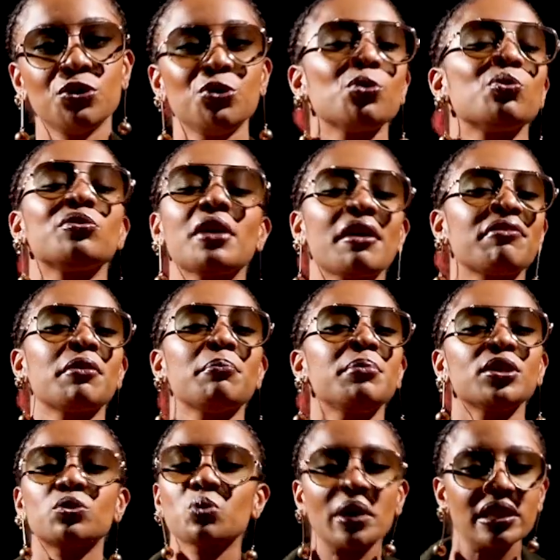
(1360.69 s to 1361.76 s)
You will never
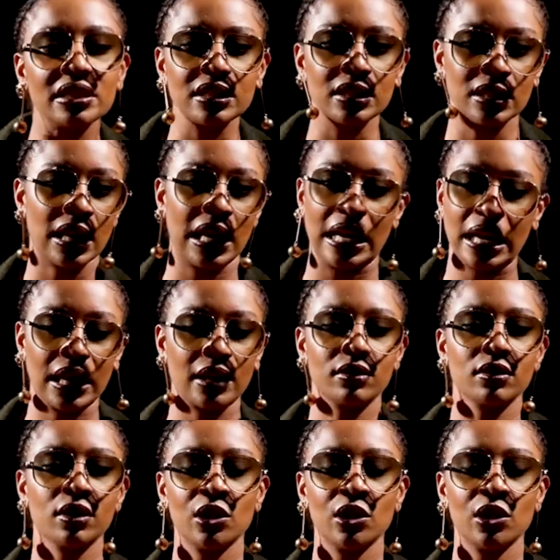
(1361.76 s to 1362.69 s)
be 20 again.